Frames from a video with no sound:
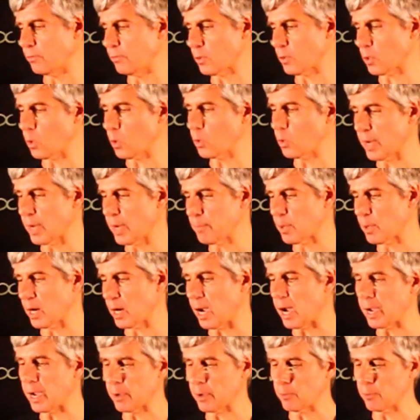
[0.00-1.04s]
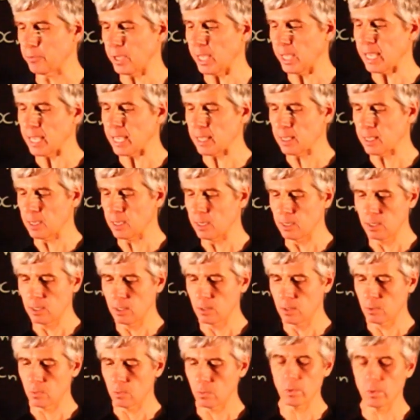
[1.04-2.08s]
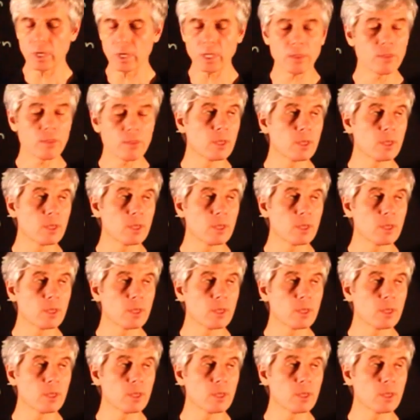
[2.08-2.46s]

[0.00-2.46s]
row number I of A with